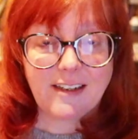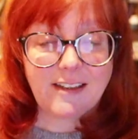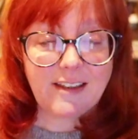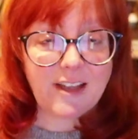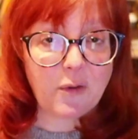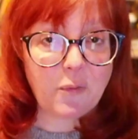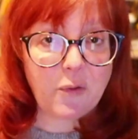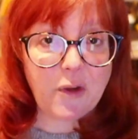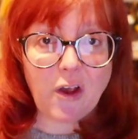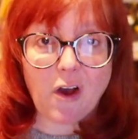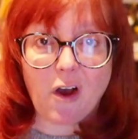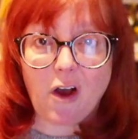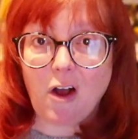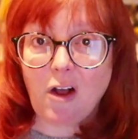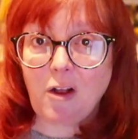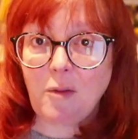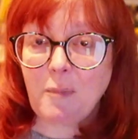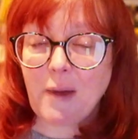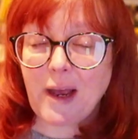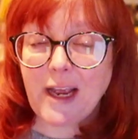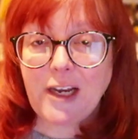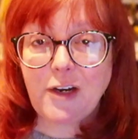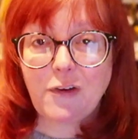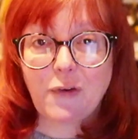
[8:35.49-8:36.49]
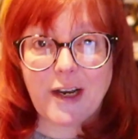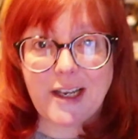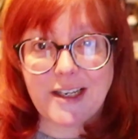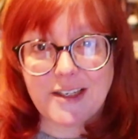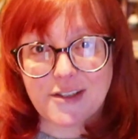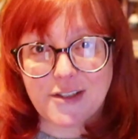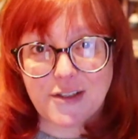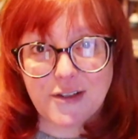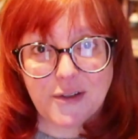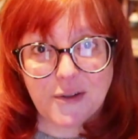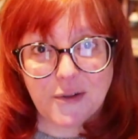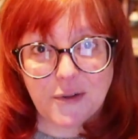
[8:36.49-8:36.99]
that we all migrate
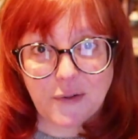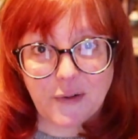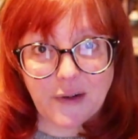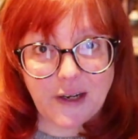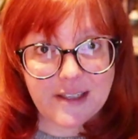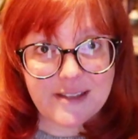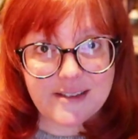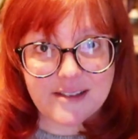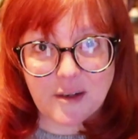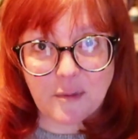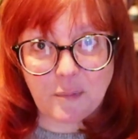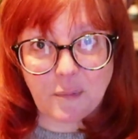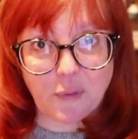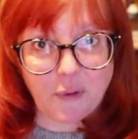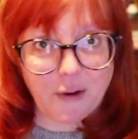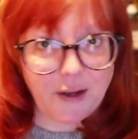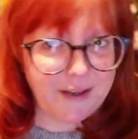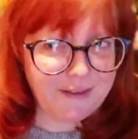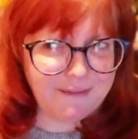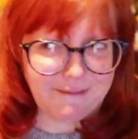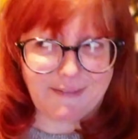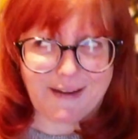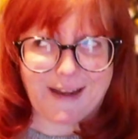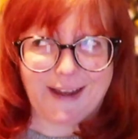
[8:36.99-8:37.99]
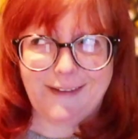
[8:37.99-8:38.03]
to at some point.